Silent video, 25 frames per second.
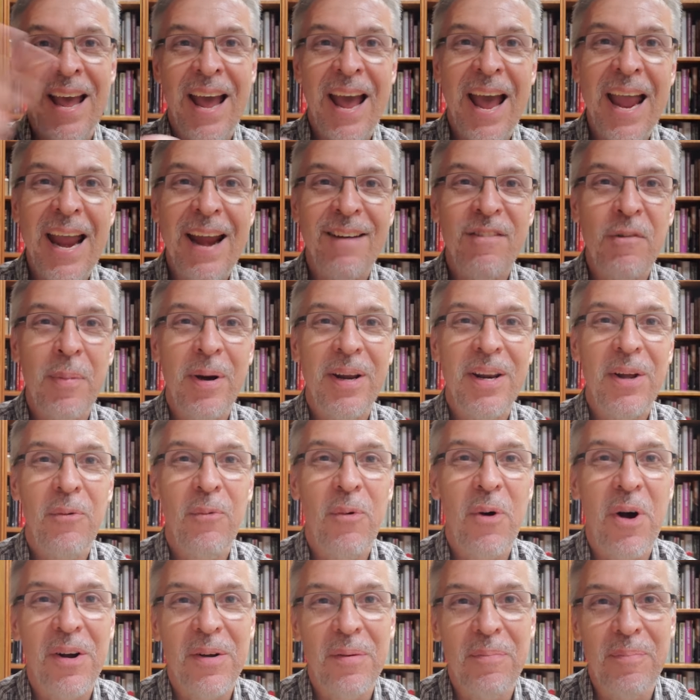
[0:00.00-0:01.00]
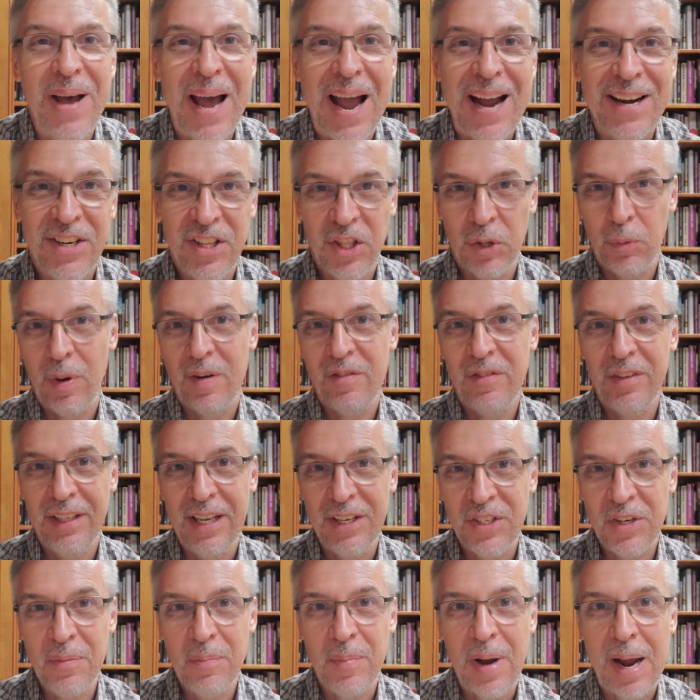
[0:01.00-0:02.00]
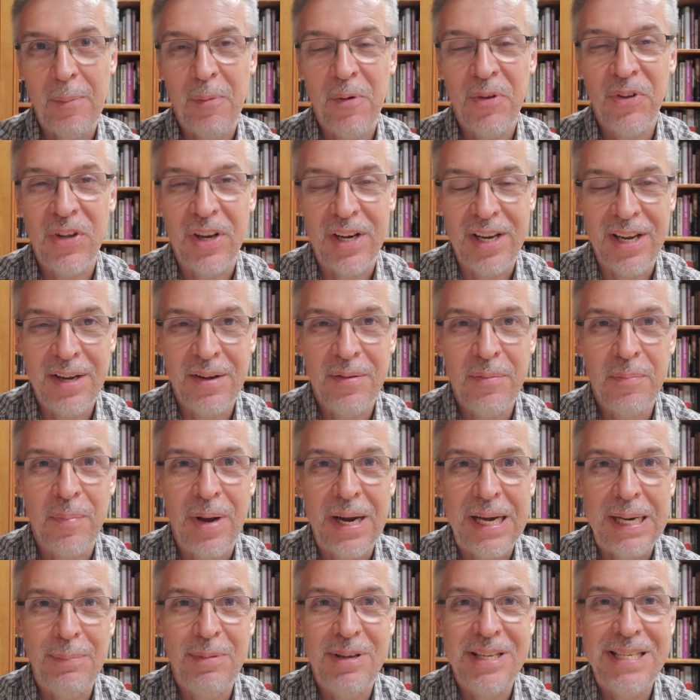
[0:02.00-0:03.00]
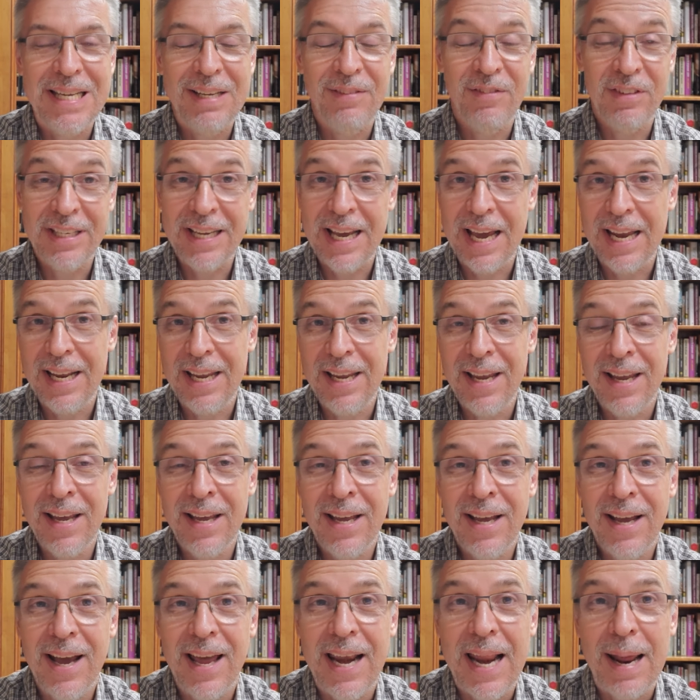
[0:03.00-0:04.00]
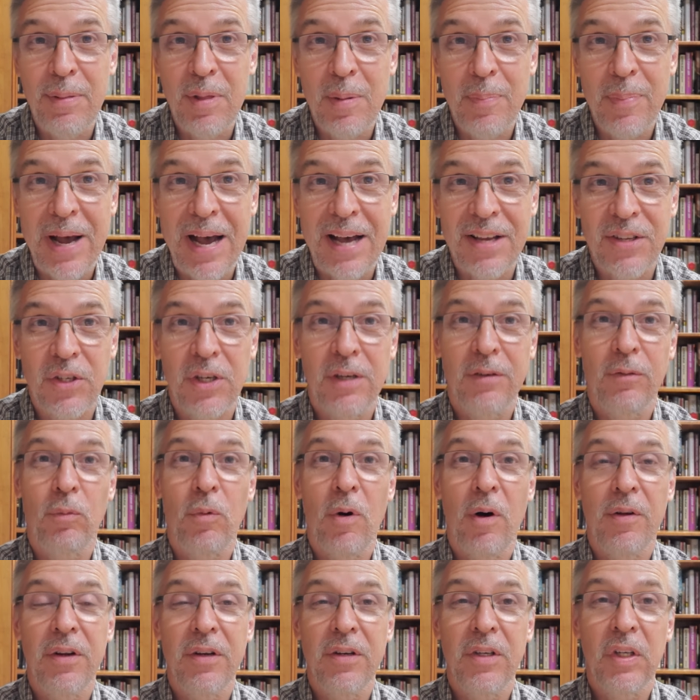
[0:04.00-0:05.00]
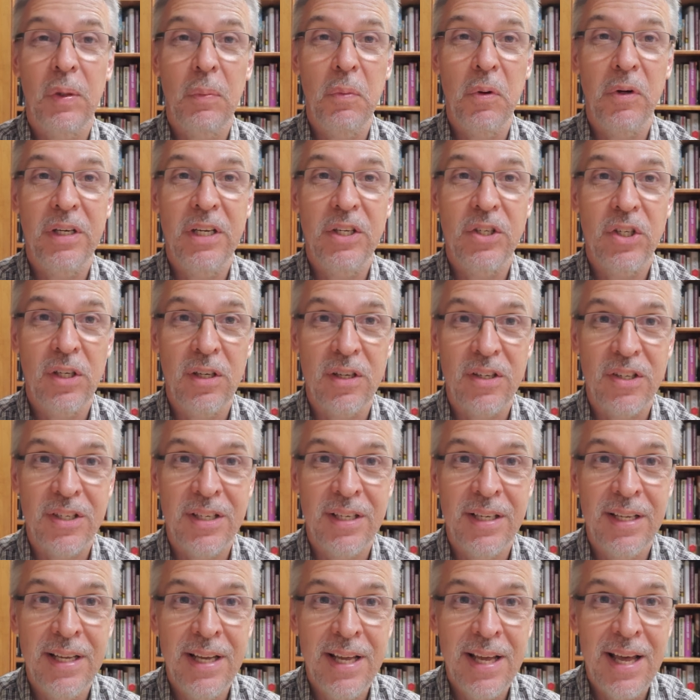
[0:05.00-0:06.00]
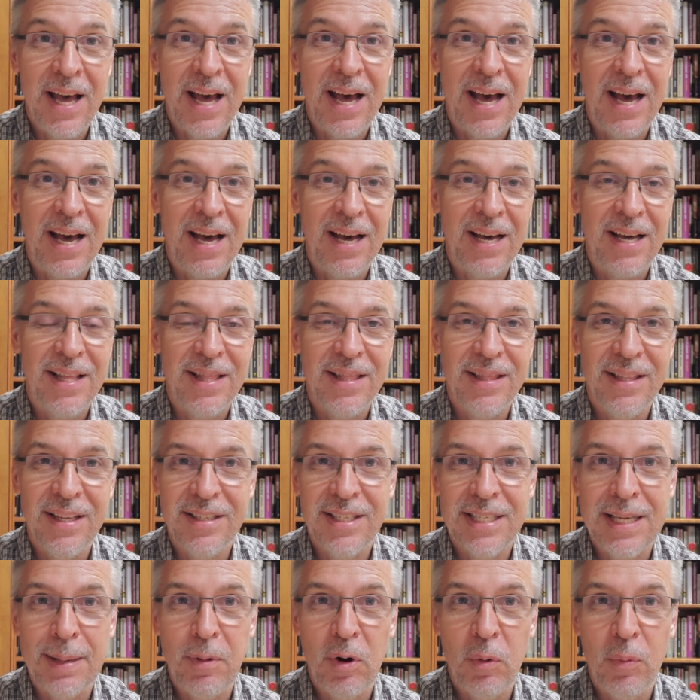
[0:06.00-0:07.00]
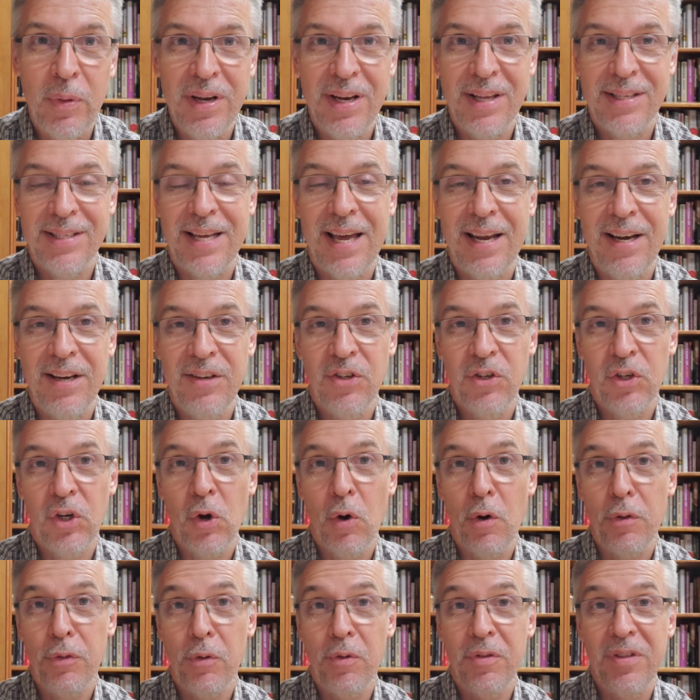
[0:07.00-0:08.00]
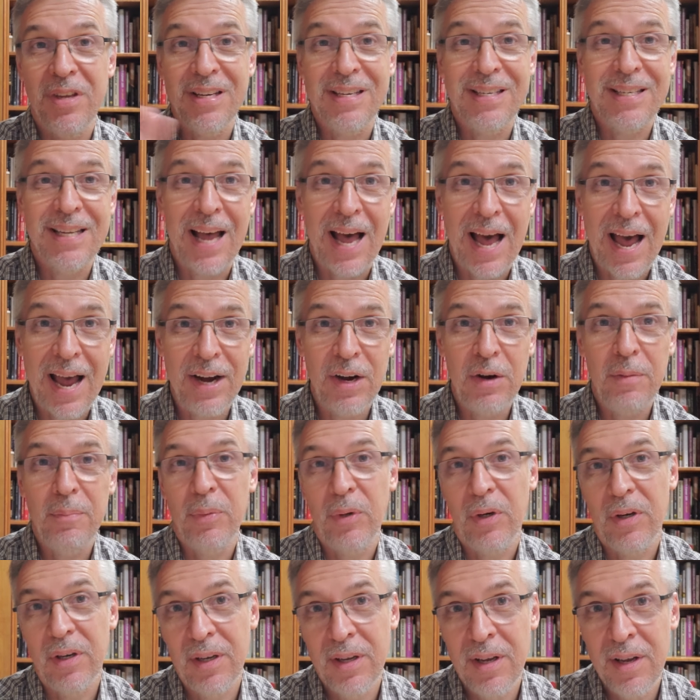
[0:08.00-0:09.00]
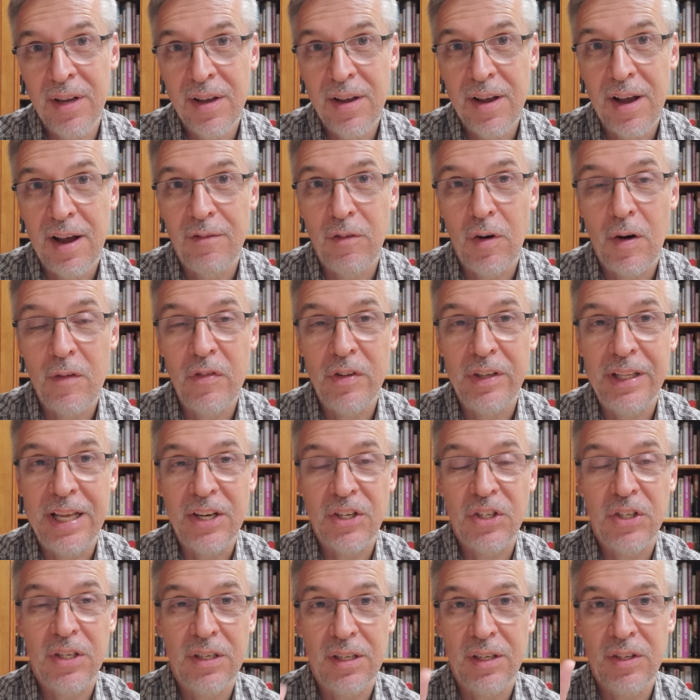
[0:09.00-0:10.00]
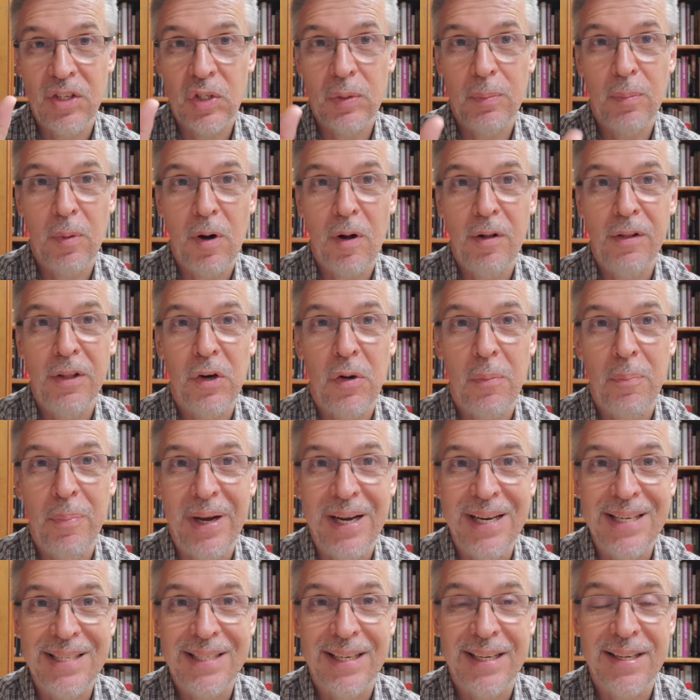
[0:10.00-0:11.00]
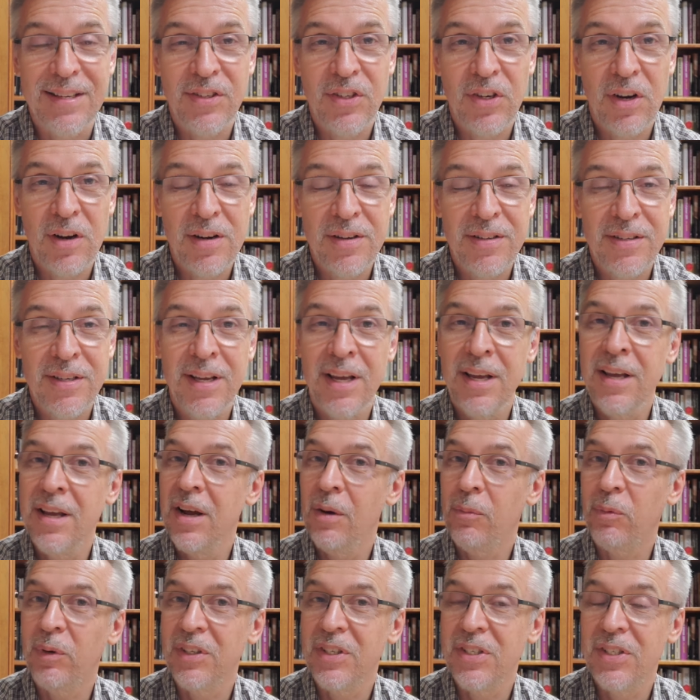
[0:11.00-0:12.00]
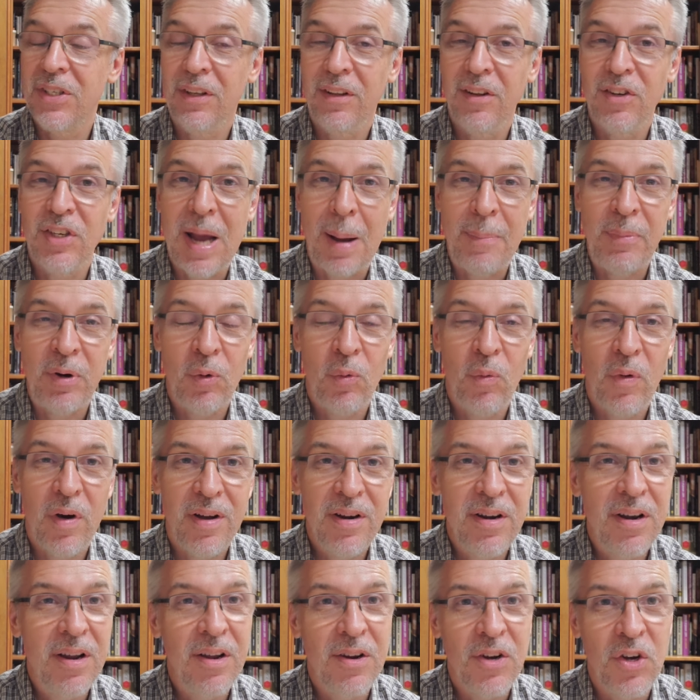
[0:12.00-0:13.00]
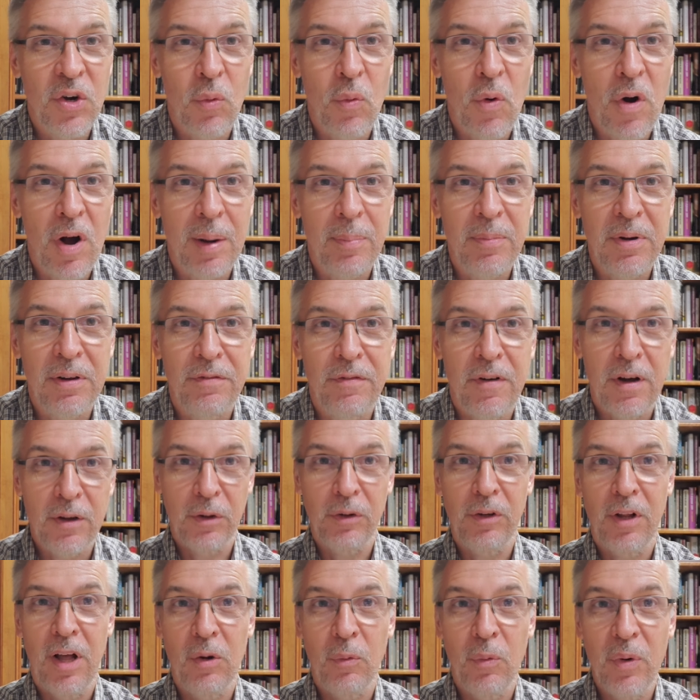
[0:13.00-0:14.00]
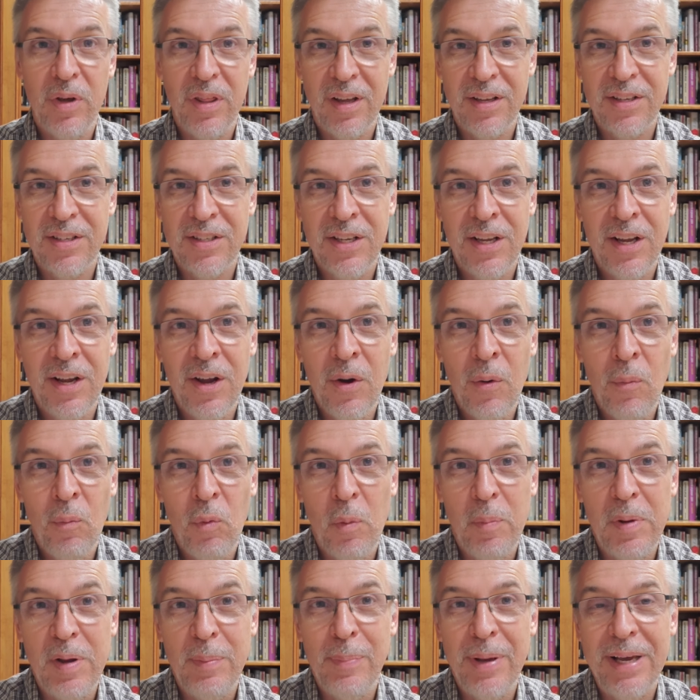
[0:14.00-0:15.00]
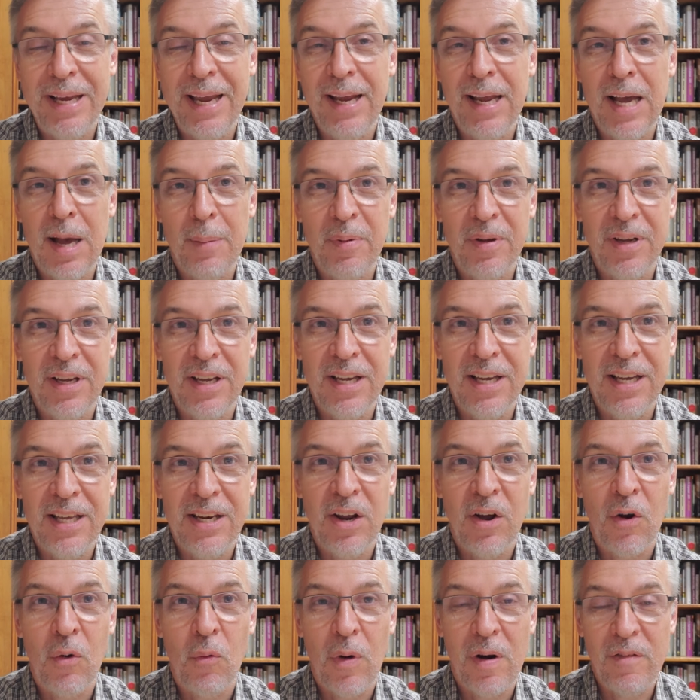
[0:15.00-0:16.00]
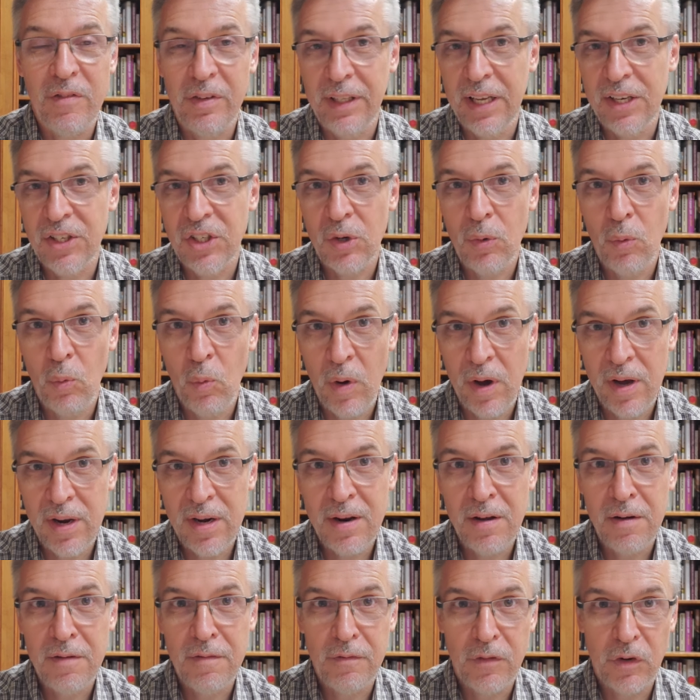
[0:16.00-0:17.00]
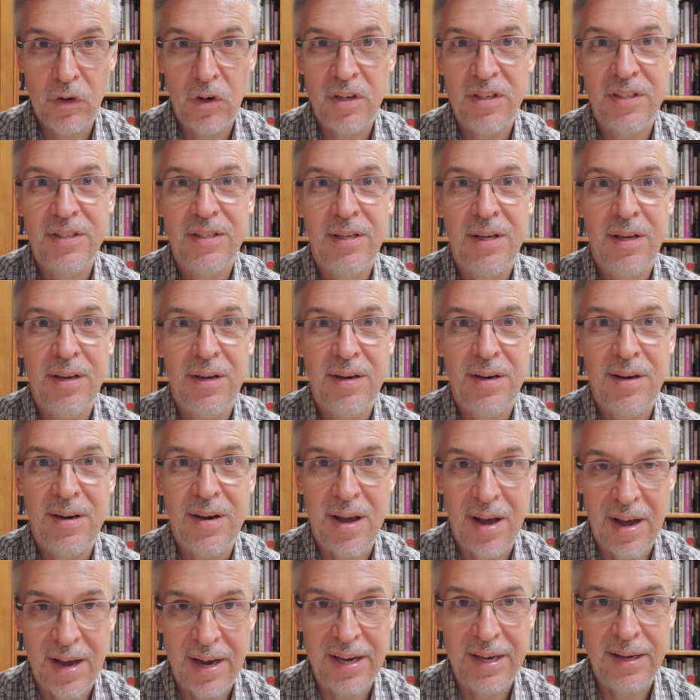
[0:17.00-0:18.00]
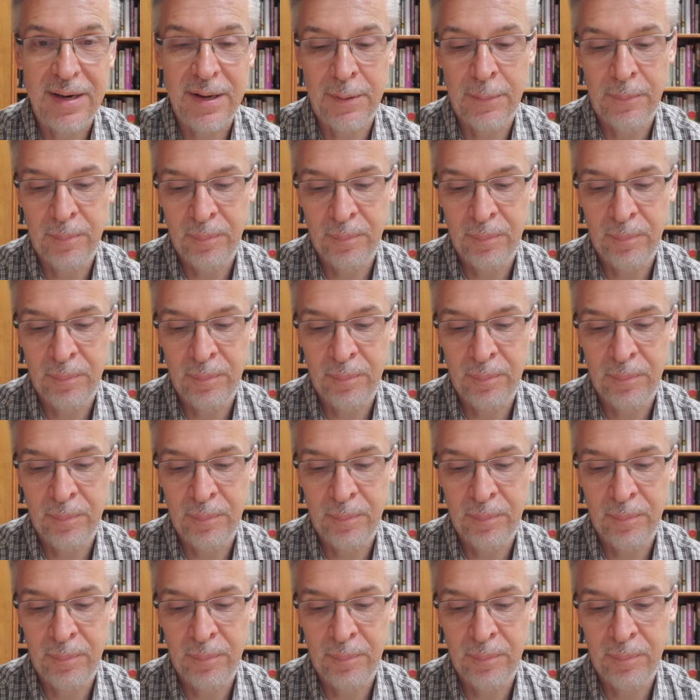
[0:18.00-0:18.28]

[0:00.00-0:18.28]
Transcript: Hey everybody, welcome back to the Revelation Bible Study. My name is David Kenney, and I'm the pastor of Walden Community Church. Uh, this summer we decided to go through the entire book of Revelation in small little bite-sized chunks. We're still in chapter 1. You're welcome to follow along with us. We'll be picking up in Revelation 1, verse 9.